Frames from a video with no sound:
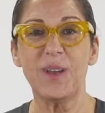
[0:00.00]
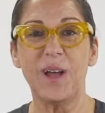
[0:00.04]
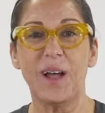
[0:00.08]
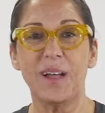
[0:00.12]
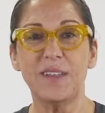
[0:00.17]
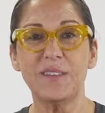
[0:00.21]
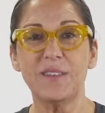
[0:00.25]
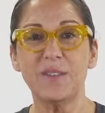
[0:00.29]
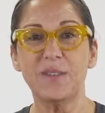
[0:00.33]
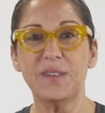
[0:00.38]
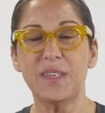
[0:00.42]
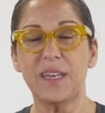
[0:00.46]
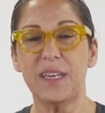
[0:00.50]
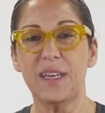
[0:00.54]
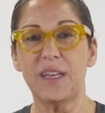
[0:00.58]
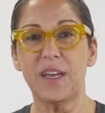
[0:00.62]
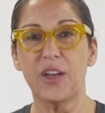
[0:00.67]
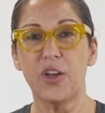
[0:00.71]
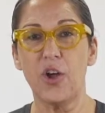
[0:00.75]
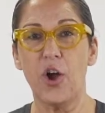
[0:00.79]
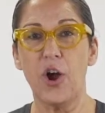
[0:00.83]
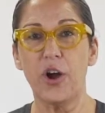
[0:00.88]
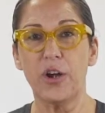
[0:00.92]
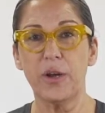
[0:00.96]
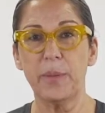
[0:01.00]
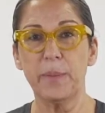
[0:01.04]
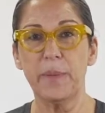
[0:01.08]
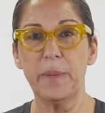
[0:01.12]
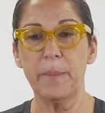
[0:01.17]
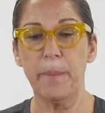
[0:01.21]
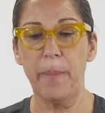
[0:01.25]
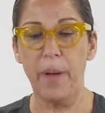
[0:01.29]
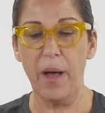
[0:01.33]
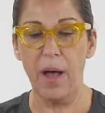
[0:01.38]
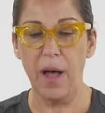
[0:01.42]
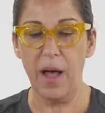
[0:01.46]
also take a
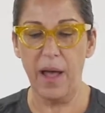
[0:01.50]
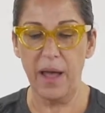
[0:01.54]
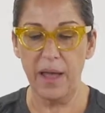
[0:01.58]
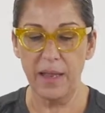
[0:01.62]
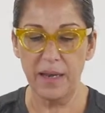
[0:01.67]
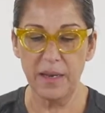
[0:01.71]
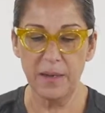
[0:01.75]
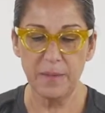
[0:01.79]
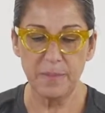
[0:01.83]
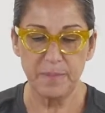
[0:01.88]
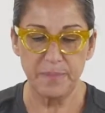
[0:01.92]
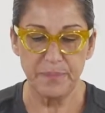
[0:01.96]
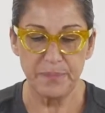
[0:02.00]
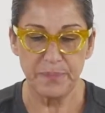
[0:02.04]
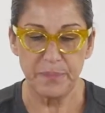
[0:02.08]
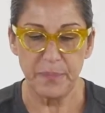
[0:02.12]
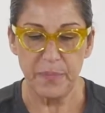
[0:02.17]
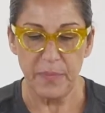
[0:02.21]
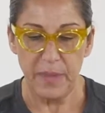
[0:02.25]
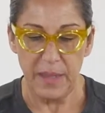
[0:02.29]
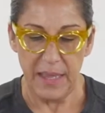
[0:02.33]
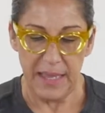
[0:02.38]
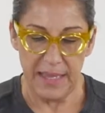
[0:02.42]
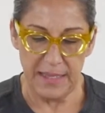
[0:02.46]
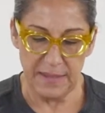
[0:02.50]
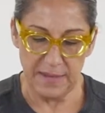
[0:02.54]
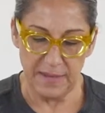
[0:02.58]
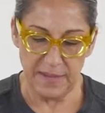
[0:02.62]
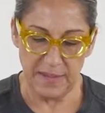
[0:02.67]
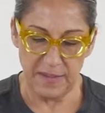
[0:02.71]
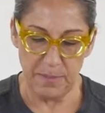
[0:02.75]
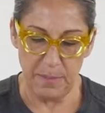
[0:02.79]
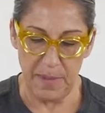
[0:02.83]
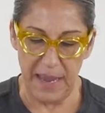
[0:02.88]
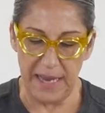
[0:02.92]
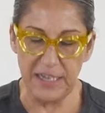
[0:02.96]
cardamom pod and
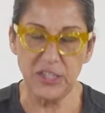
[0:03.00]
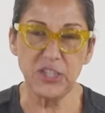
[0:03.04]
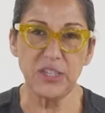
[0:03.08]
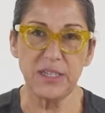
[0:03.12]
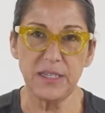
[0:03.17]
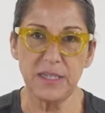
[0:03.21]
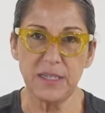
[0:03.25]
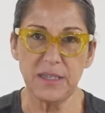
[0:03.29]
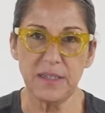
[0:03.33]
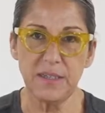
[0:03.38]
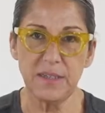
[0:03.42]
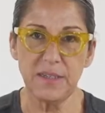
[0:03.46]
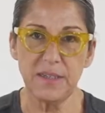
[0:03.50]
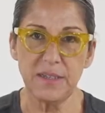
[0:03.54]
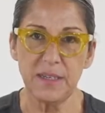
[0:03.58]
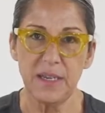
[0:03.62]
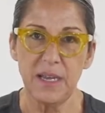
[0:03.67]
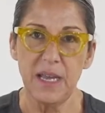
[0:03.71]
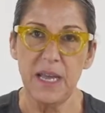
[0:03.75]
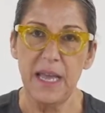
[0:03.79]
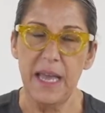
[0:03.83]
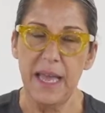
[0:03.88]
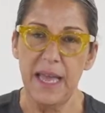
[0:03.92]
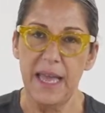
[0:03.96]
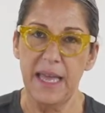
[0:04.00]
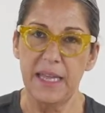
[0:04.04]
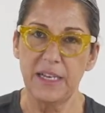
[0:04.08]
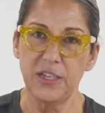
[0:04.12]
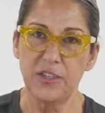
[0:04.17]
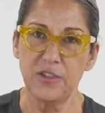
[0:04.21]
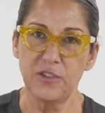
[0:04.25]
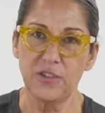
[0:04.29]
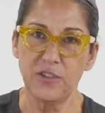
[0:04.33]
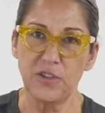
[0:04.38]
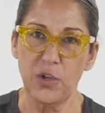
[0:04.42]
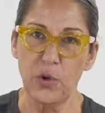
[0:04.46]
smash it and
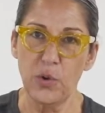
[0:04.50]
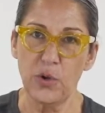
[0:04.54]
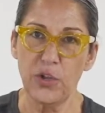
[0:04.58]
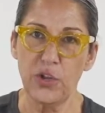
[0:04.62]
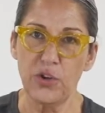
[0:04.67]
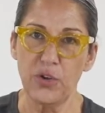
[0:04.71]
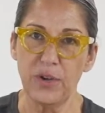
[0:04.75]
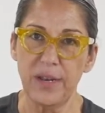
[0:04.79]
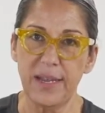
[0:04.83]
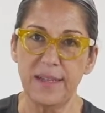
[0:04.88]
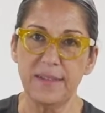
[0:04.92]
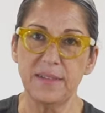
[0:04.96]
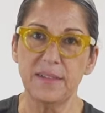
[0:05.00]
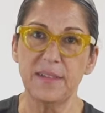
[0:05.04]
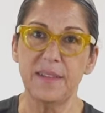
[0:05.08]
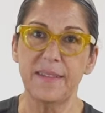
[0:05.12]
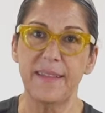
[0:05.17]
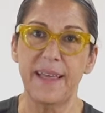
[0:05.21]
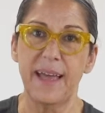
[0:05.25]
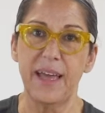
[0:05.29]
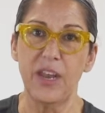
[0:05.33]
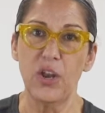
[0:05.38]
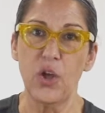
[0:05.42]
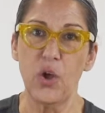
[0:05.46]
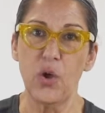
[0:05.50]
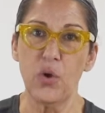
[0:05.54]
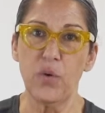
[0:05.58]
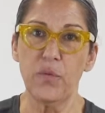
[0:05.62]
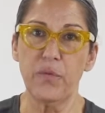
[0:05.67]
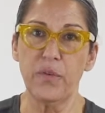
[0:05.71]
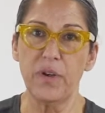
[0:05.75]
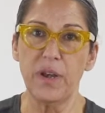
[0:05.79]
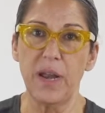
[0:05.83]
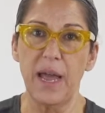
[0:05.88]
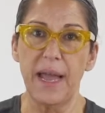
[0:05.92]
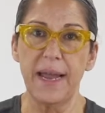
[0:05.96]
soak your nuts in that
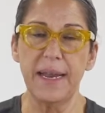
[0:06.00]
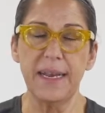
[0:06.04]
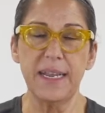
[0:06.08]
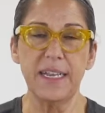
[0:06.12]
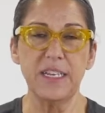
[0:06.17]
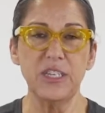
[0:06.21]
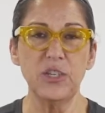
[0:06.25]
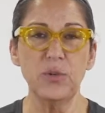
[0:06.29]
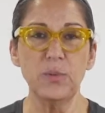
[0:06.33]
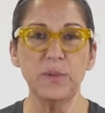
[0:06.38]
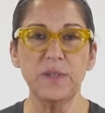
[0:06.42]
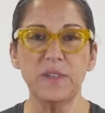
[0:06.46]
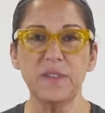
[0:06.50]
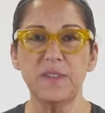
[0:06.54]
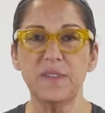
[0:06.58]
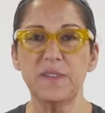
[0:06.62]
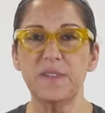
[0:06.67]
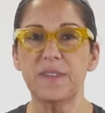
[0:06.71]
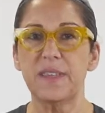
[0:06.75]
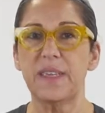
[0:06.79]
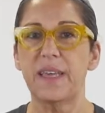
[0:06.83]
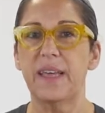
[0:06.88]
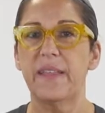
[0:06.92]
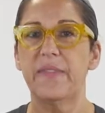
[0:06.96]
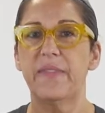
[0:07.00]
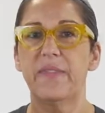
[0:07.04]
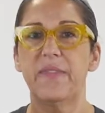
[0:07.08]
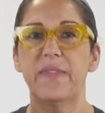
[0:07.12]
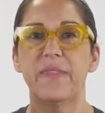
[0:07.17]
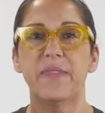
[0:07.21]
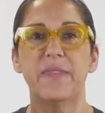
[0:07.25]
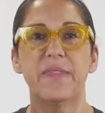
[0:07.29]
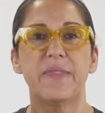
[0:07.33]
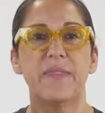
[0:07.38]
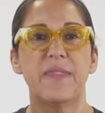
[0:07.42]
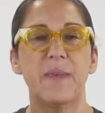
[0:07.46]
overnight and you just get
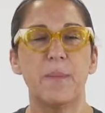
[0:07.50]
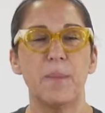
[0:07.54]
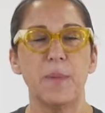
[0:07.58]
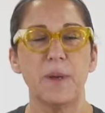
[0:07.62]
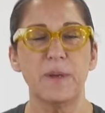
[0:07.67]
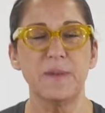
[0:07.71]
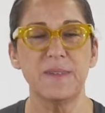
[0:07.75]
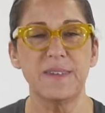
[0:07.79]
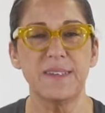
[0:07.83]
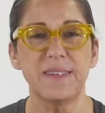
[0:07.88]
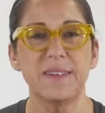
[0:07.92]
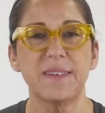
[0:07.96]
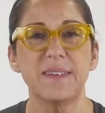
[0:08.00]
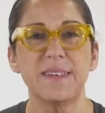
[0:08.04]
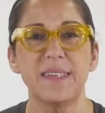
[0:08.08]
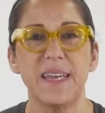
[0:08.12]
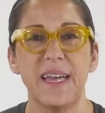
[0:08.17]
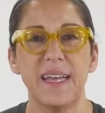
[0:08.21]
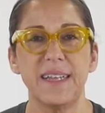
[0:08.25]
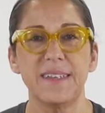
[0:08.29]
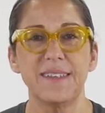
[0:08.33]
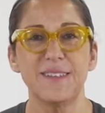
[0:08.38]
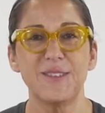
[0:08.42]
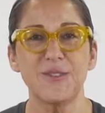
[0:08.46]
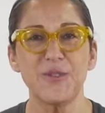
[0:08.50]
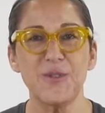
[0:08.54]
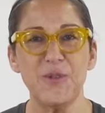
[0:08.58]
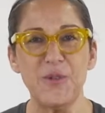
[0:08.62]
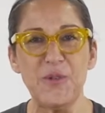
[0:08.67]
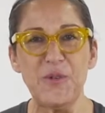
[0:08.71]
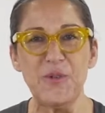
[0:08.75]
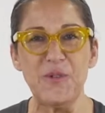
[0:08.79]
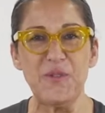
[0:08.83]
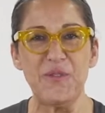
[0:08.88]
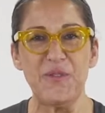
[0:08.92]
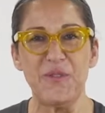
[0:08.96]
the most intense
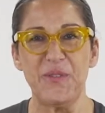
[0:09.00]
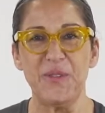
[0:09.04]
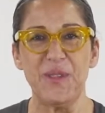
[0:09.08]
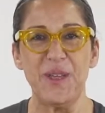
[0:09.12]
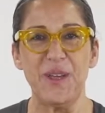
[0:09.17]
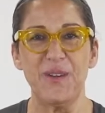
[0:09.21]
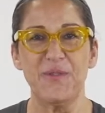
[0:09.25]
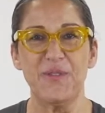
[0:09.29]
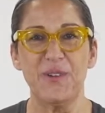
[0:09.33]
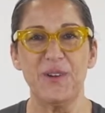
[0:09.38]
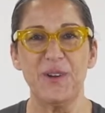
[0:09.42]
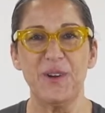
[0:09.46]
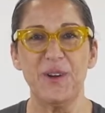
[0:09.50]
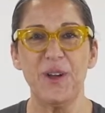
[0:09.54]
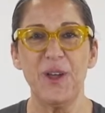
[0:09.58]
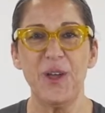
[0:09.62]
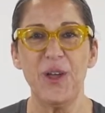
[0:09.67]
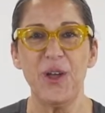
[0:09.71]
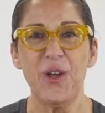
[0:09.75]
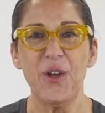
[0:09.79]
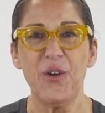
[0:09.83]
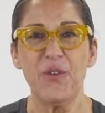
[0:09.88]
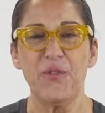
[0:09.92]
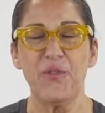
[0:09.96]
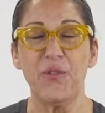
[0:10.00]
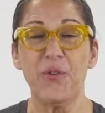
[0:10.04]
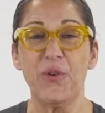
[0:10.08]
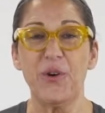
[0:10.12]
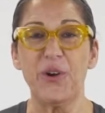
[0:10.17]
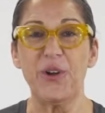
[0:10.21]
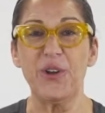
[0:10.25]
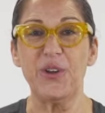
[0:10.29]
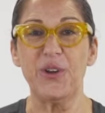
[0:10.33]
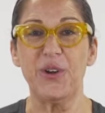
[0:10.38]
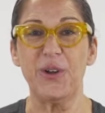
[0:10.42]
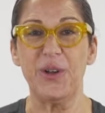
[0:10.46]
cool flavor
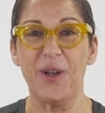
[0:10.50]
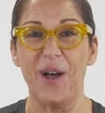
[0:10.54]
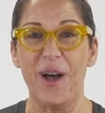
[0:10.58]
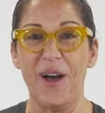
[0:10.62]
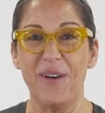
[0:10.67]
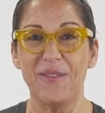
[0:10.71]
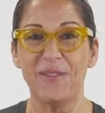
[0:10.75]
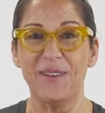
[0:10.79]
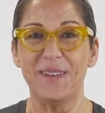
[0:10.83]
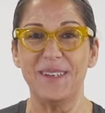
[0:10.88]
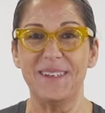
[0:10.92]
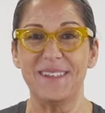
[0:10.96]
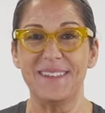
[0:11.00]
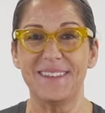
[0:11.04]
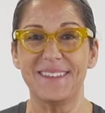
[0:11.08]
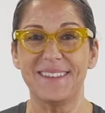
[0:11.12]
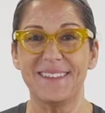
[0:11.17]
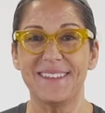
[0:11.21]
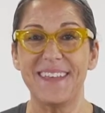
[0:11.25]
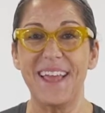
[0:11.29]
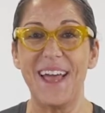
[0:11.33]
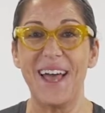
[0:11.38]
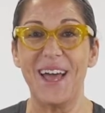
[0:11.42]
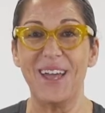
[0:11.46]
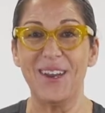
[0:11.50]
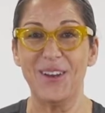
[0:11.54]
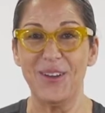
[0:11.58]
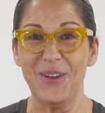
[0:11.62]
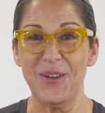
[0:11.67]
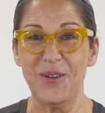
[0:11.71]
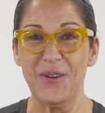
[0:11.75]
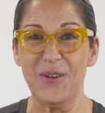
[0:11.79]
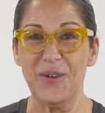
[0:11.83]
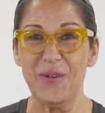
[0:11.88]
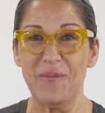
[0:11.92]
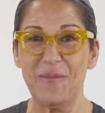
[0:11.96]
for your coffees at
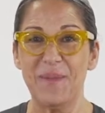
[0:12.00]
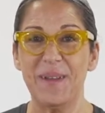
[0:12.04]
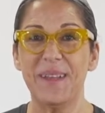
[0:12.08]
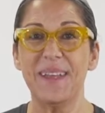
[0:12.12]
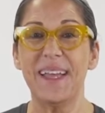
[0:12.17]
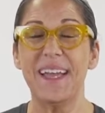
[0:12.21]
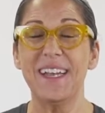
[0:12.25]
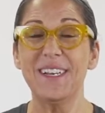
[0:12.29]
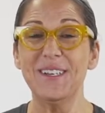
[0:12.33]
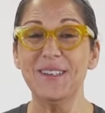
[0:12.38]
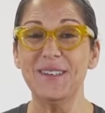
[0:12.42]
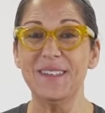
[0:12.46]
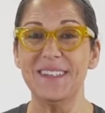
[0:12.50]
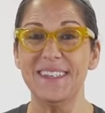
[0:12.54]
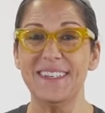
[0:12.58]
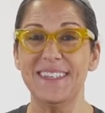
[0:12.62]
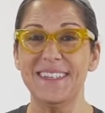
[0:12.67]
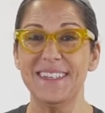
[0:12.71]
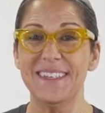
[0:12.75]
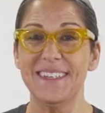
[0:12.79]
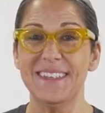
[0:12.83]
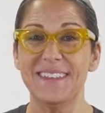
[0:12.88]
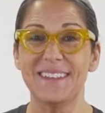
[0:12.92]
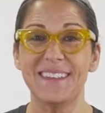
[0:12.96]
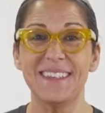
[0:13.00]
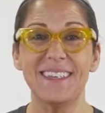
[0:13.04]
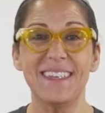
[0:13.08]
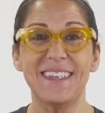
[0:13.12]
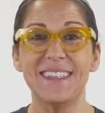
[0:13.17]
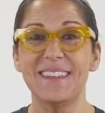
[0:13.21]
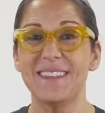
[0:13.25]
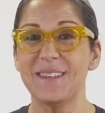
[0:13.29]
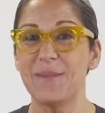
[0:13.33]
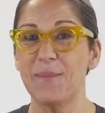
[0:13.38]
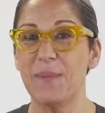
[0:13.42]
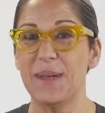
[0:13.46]
home and your teas.
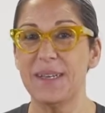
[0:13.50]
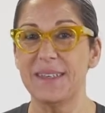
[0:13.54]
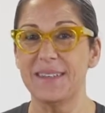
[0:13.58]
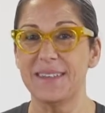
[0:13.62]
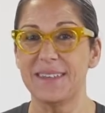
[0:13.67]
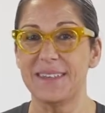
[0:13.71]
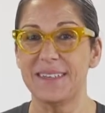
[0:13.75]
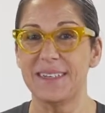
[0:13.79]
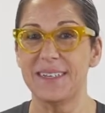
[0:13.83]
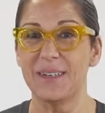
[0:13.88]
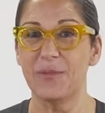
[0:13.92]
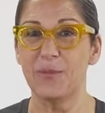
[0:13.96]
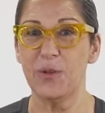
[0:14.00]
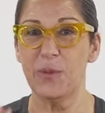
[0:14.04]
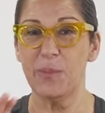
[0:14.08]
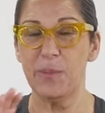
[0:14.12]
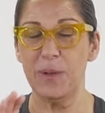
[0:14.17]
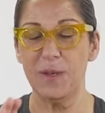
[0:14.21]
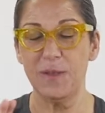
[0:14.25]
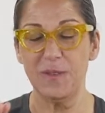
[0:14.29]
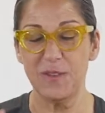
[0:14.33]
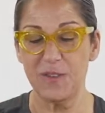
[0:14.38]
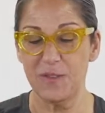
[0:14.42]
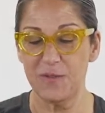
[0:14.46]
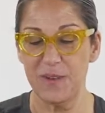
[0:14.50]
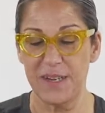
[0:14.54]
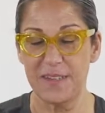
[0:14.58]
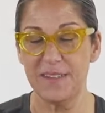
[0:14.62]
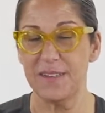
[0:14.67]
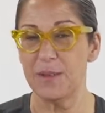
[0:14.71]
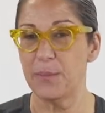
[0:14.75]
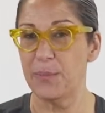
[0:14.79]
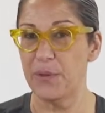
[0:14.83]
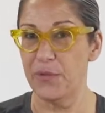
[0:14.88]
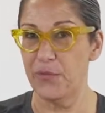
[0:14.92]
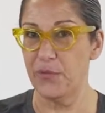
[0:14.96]
It's amazing. We'll post a
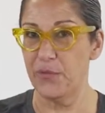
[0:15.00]
recipe